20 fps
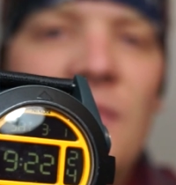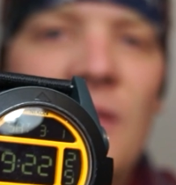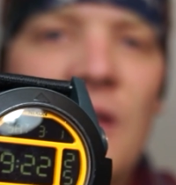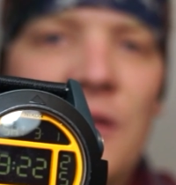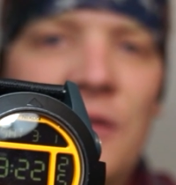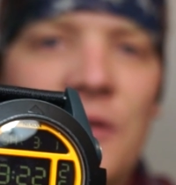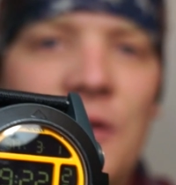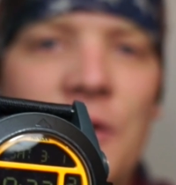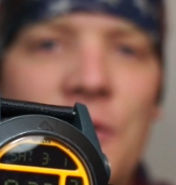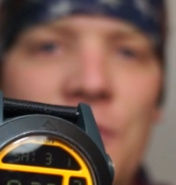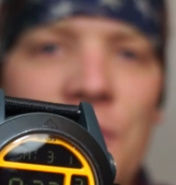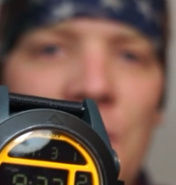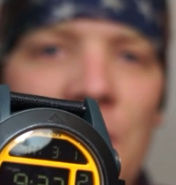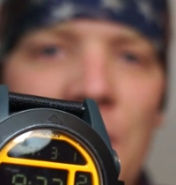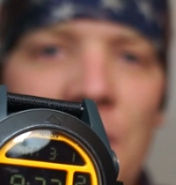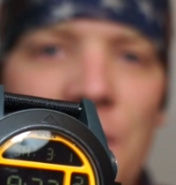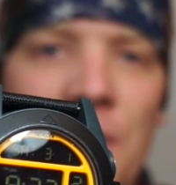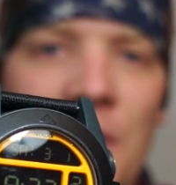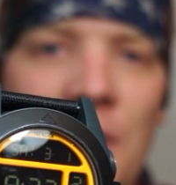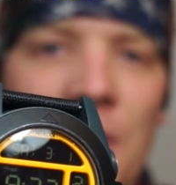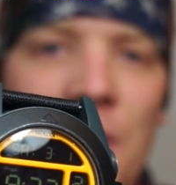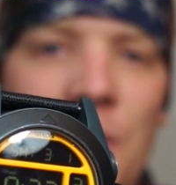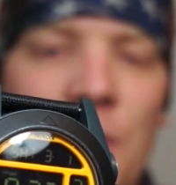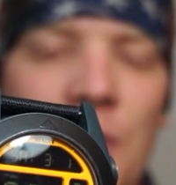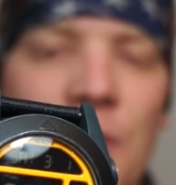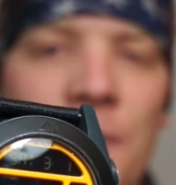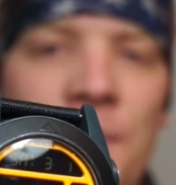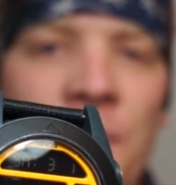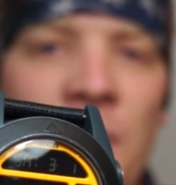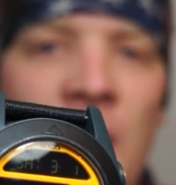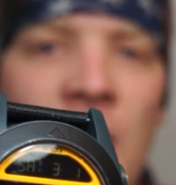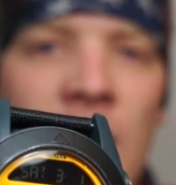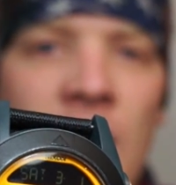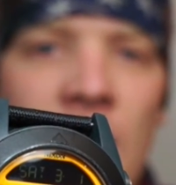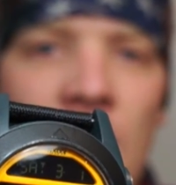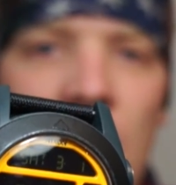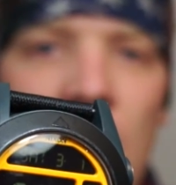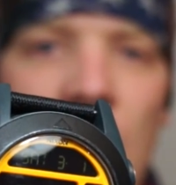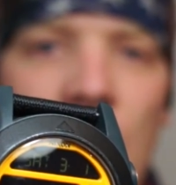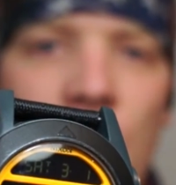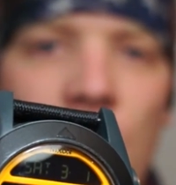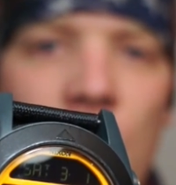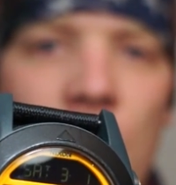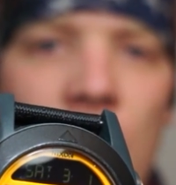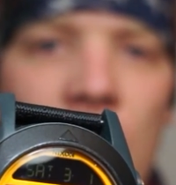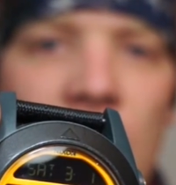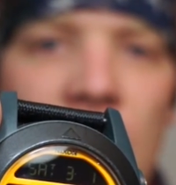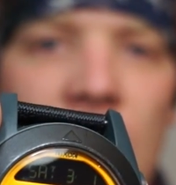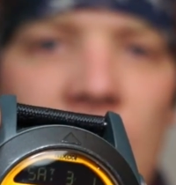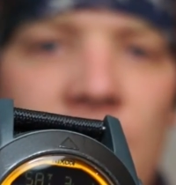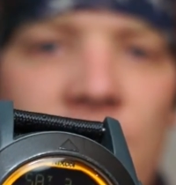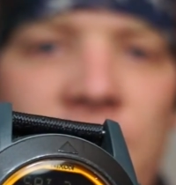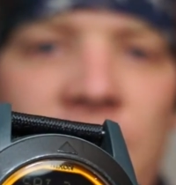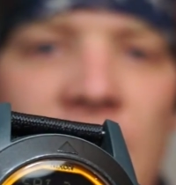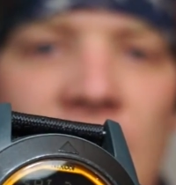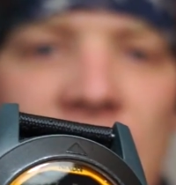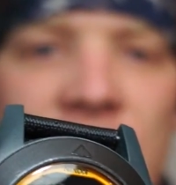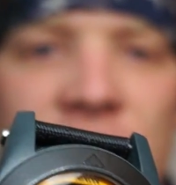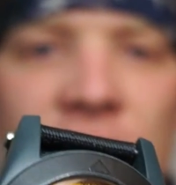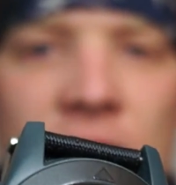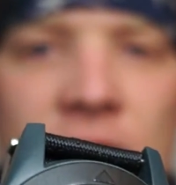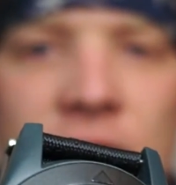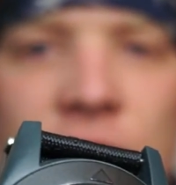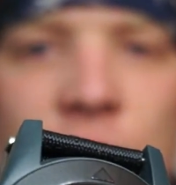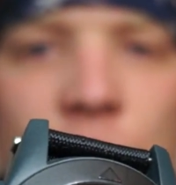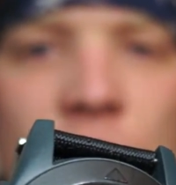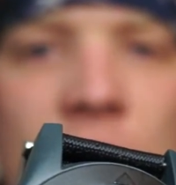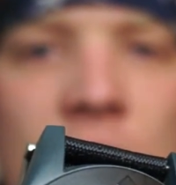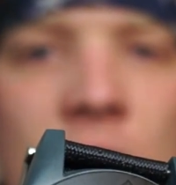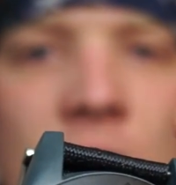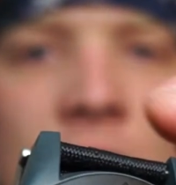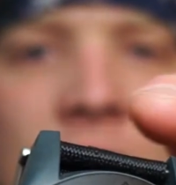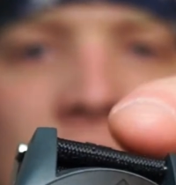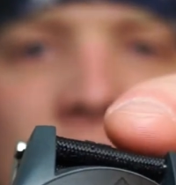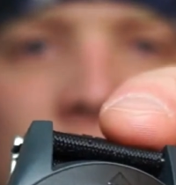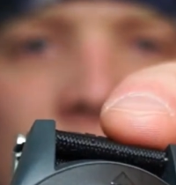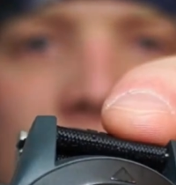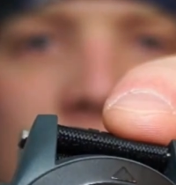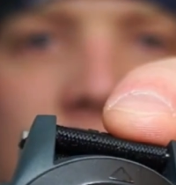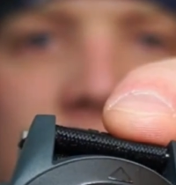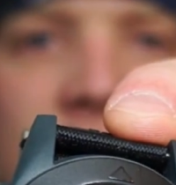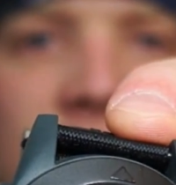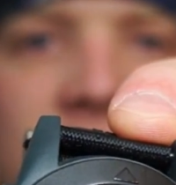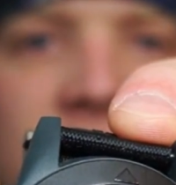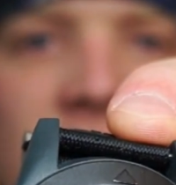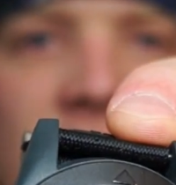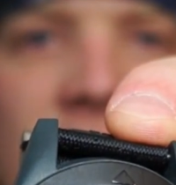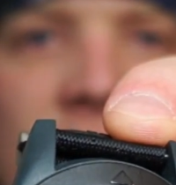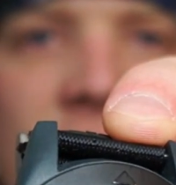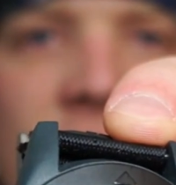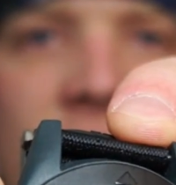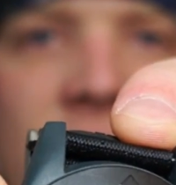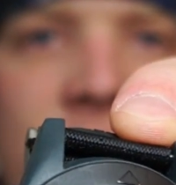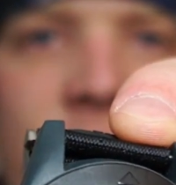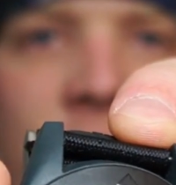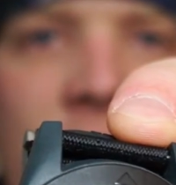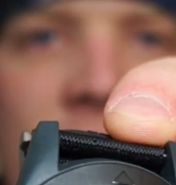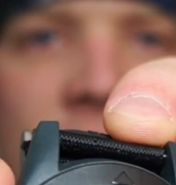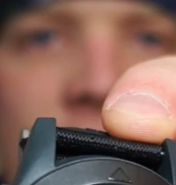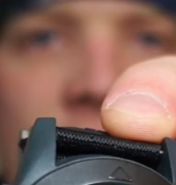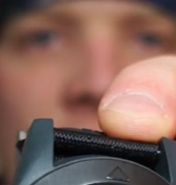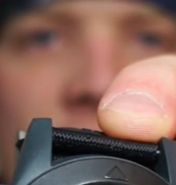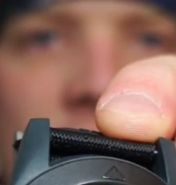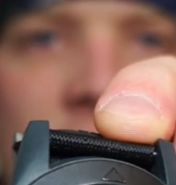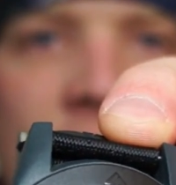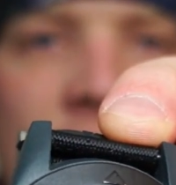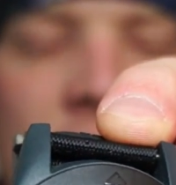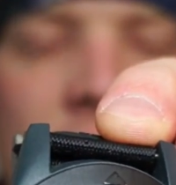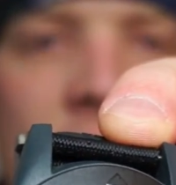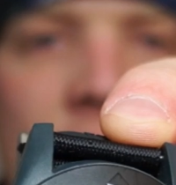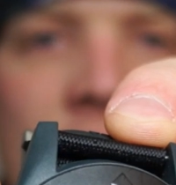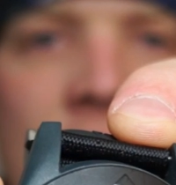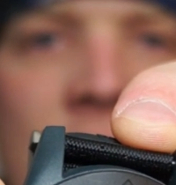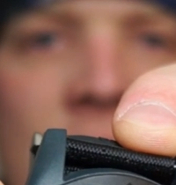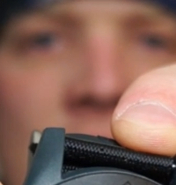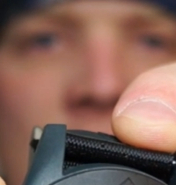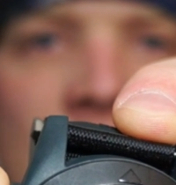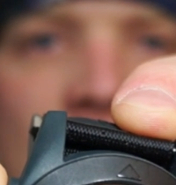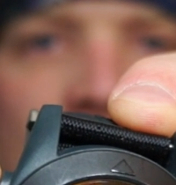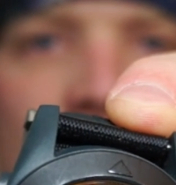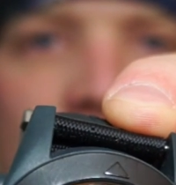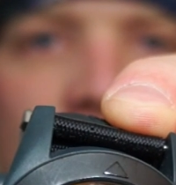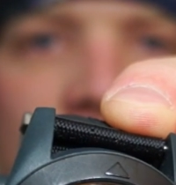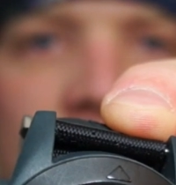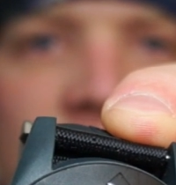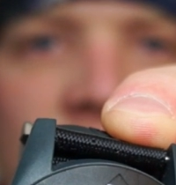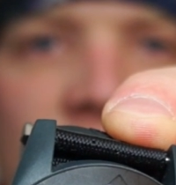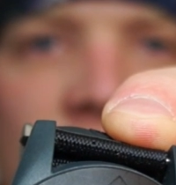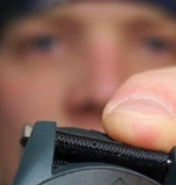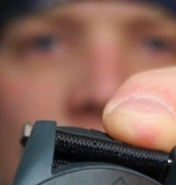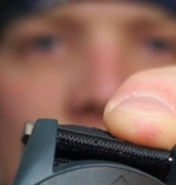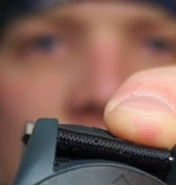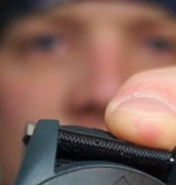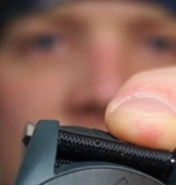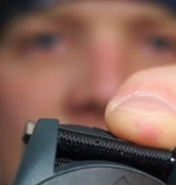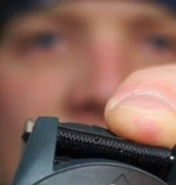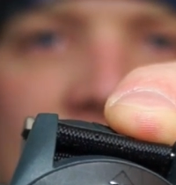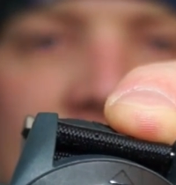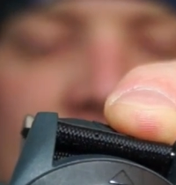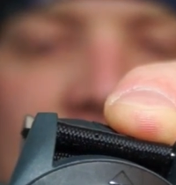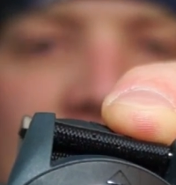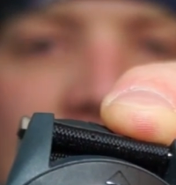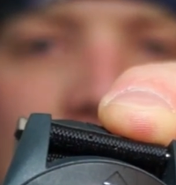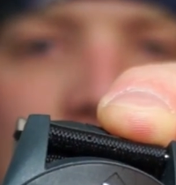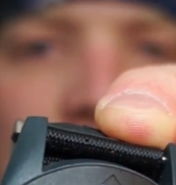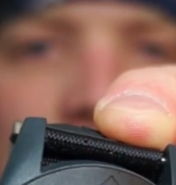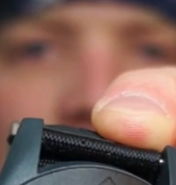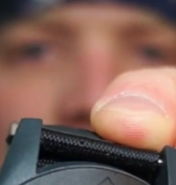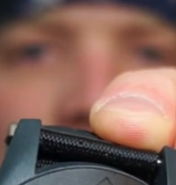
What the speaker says: So really cool. Now in order to get the flashlight to work, you just hit this button right here, push and hold that down.